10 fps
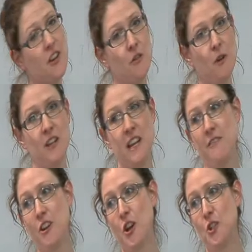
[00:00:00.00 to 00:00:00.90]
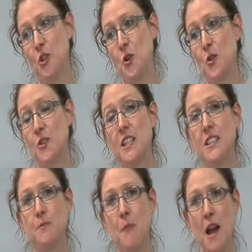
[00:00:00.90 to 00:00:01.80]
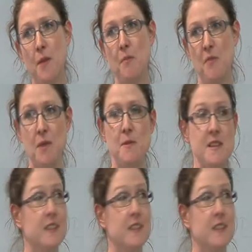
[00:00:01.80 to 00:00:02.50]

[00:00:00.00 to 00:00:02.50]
another one, AVR2. So this is my baby.